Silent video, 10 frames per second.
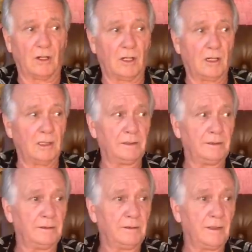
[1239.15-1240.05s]

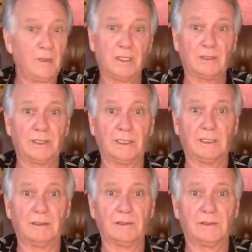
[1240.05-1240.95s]
on the
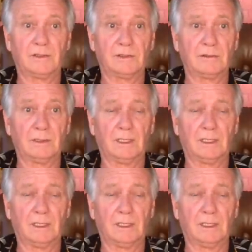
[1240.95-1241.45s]
buildings,